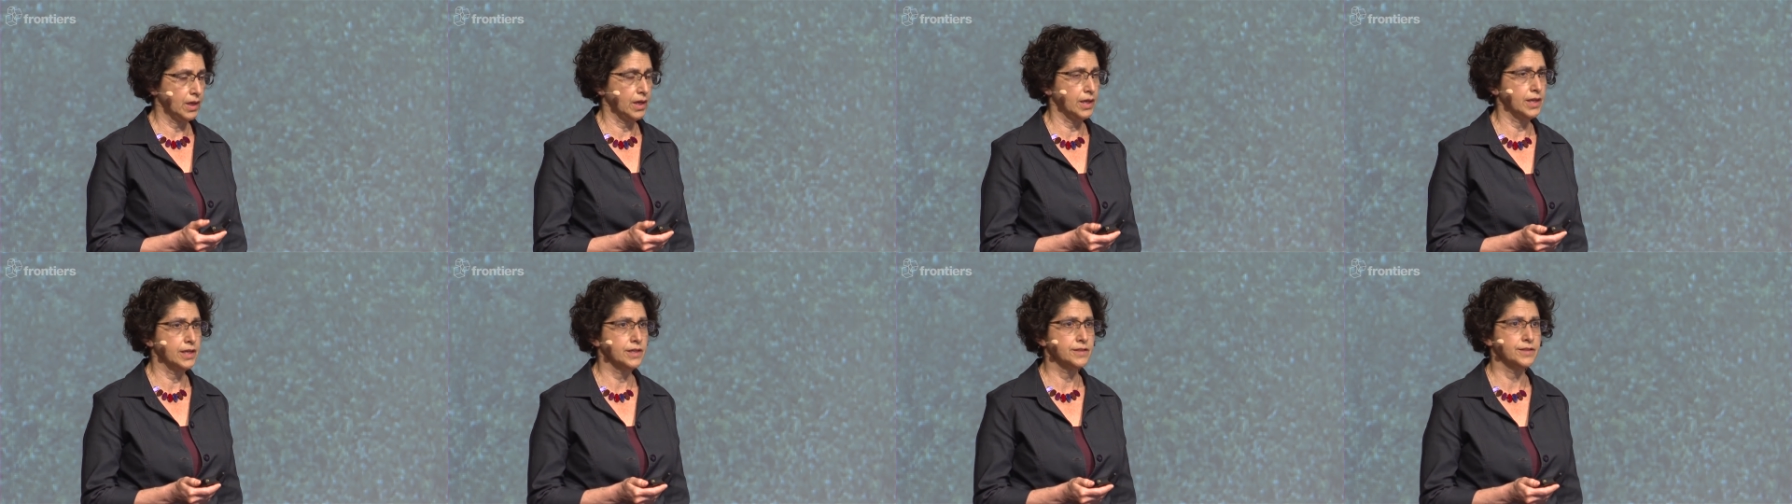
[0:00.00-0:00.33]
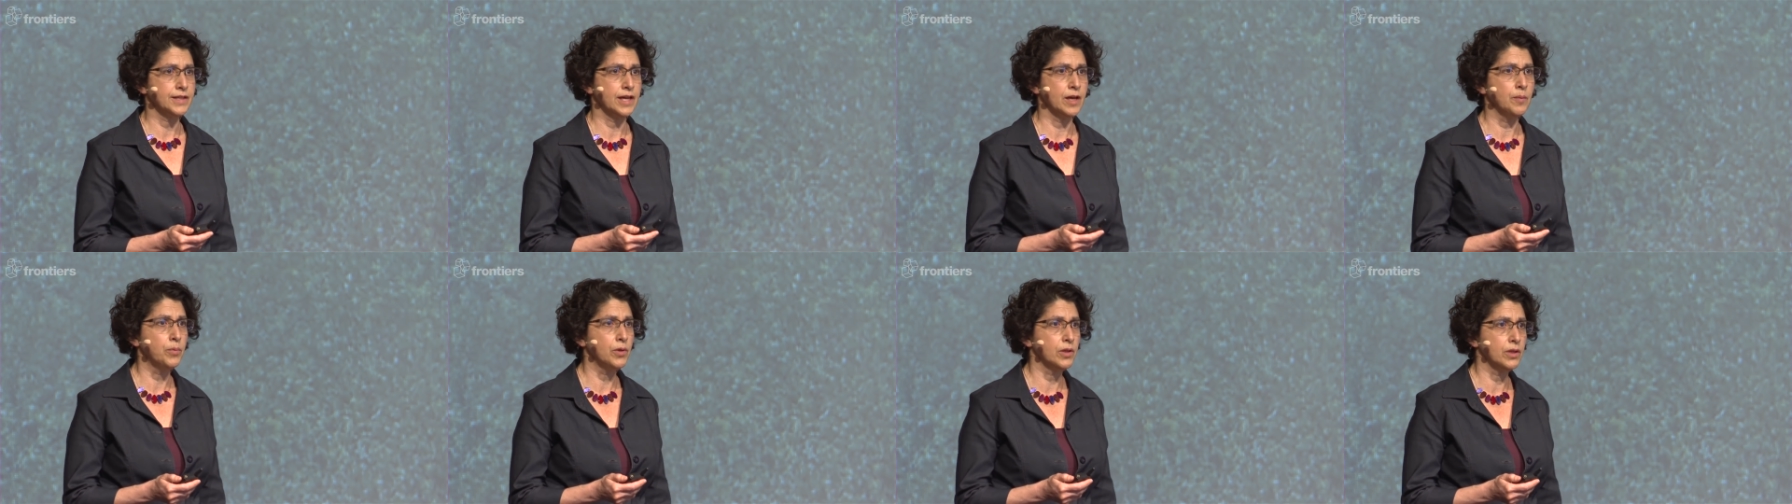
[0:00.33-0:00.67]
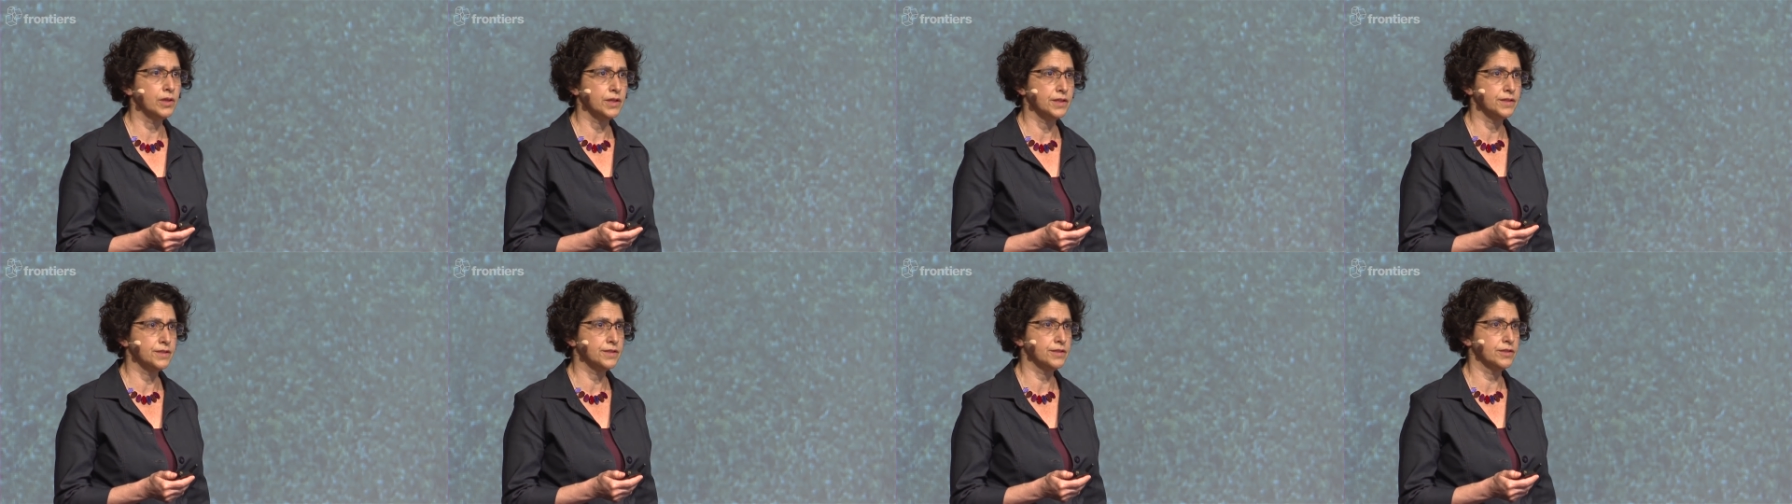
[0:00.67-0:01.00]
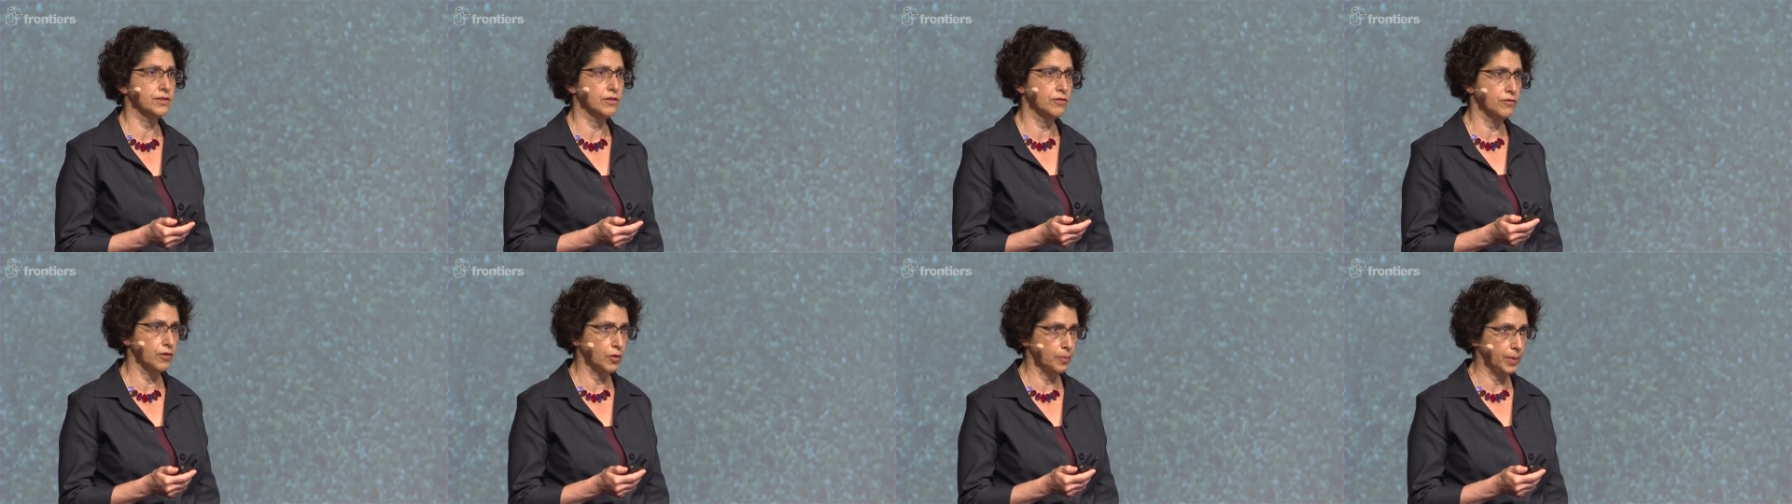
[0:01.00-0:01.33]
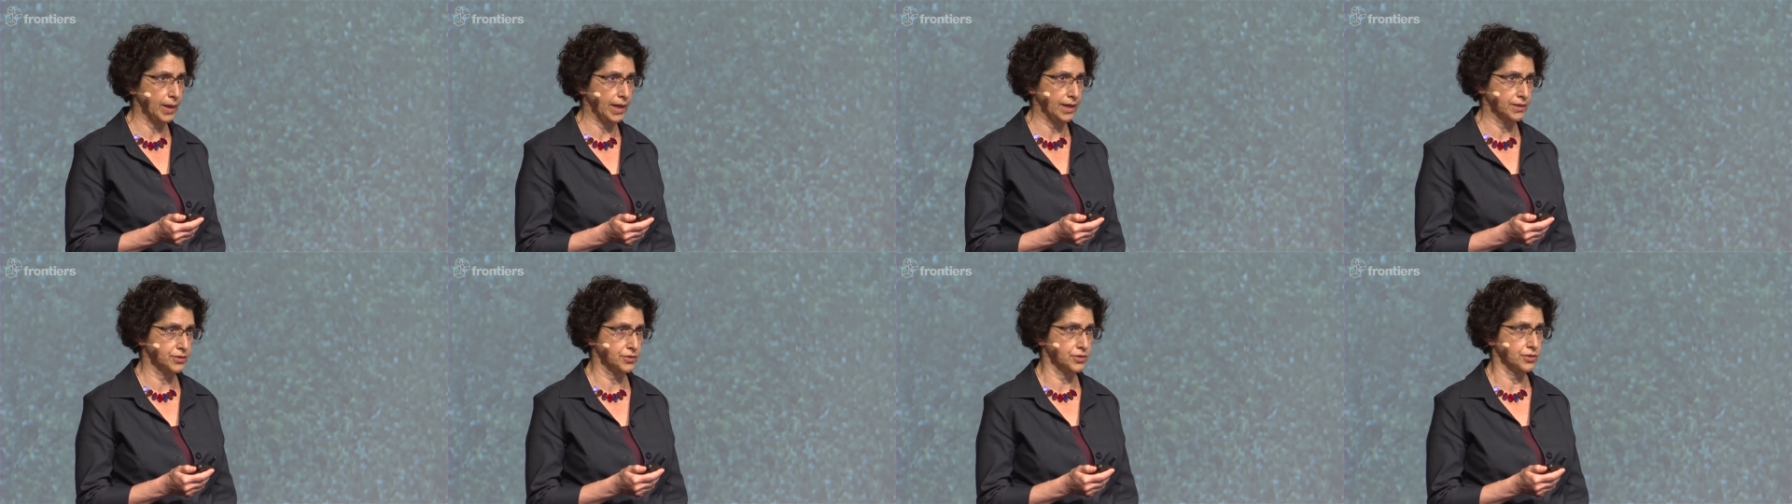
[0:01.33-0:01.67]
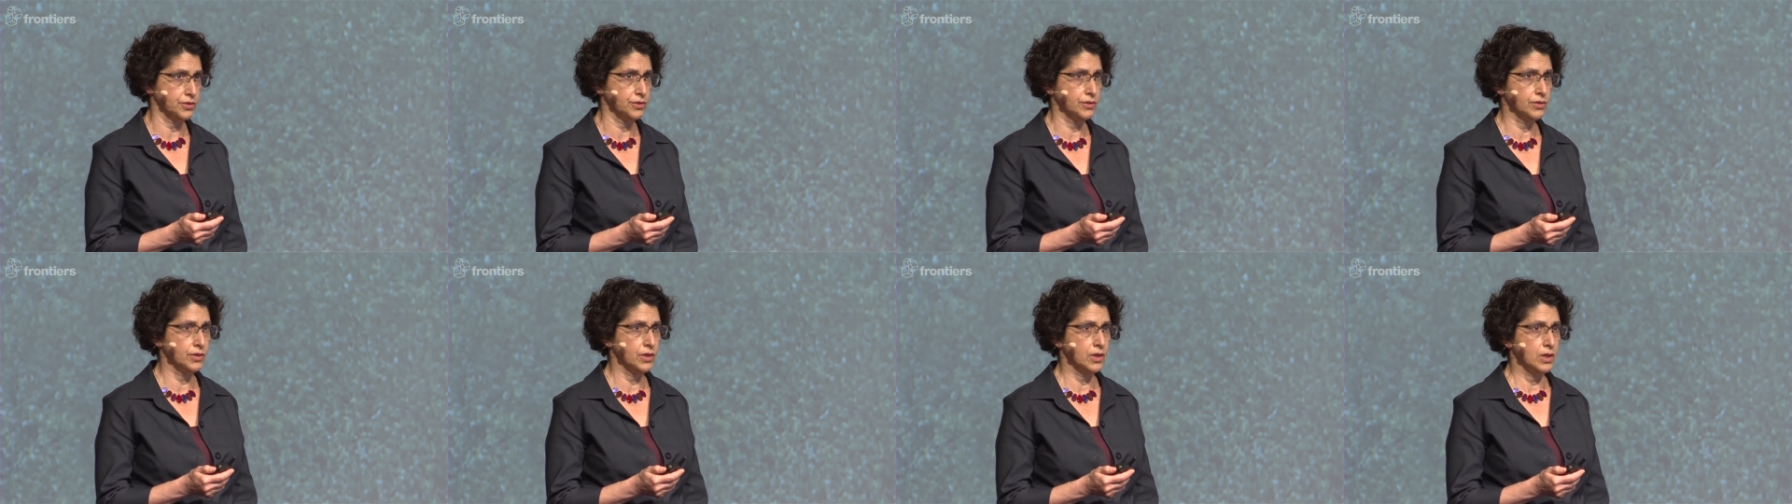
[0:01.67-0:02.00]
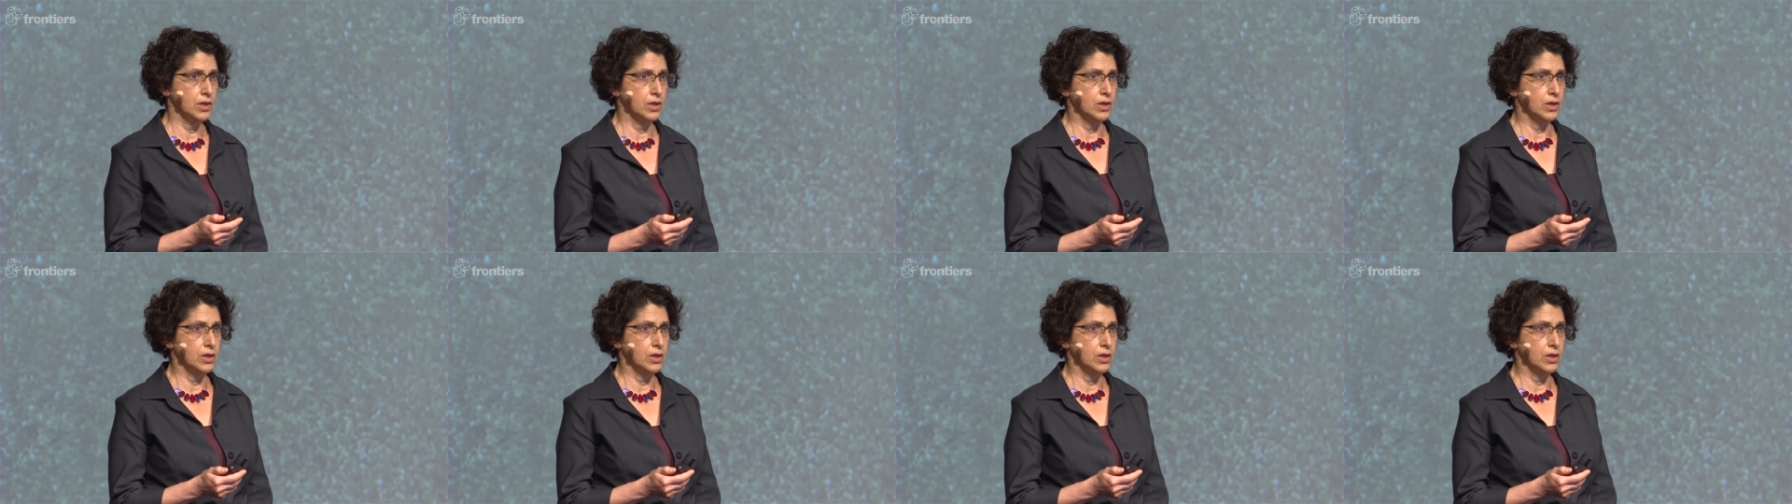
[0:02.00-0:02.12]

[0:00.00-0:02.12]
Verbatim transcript: An example is silvopasture.